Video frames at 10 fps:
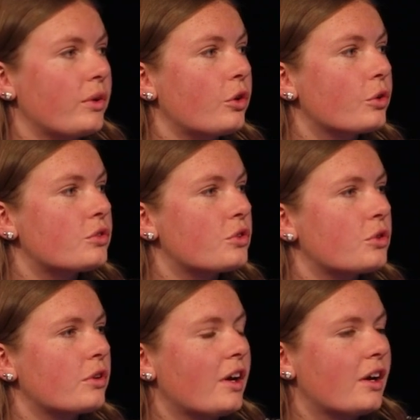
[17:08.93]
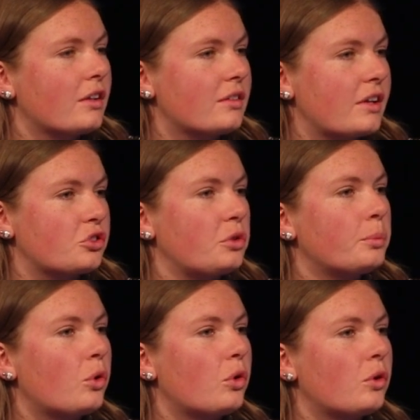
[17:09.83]
we go to, there's actually
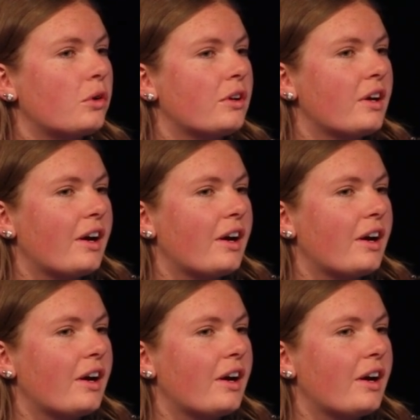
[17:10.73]
more